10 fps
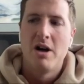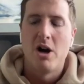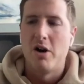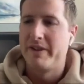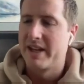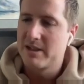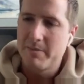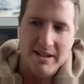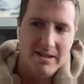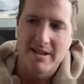all of the
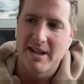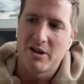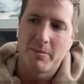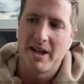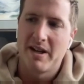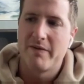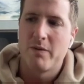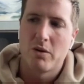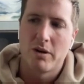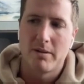expenses that you're paying
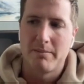for